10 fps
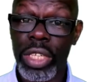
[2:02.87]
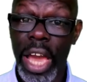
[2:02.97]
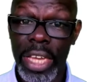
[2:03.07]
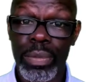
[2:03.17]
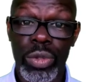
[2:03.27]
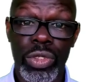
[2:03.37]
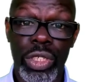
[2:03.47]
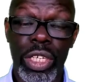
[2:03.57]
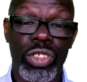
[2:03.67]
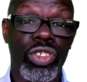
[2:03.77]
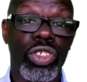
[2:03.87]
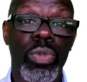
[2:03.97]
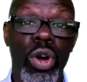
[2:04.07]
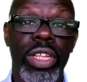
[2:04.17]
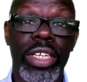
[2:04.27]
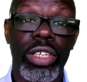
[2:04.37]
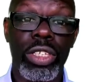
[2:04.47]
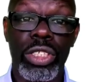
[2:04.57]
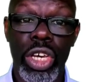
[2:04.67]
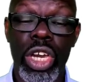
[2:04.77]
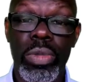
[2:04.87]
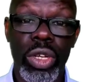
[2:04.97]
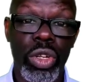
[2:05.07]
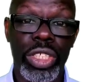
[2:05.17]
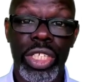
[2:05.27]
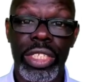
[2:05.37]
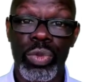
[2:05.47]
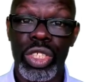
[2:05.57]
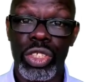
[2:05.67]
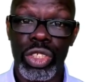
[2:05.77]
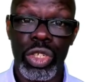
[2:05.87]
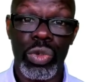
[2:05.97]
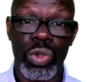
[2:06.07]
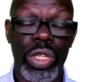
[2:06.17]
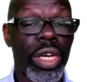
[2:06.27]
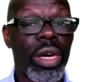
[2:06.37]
acupuncture. It's just more or less a terminology which is used